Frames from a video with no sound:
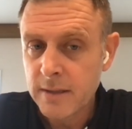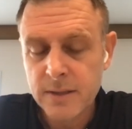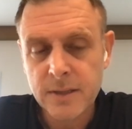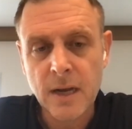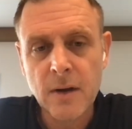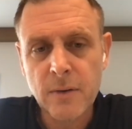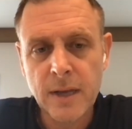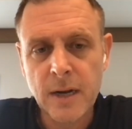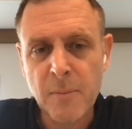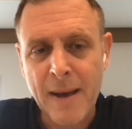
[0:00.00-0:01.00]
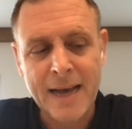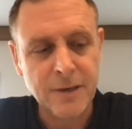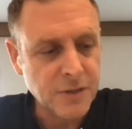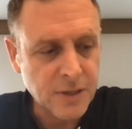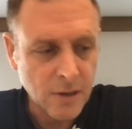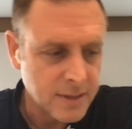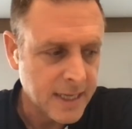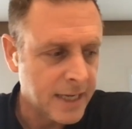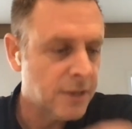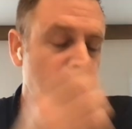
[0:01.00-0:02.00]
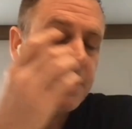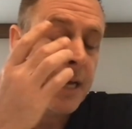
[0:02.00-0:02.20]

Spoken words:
So, patterns start taking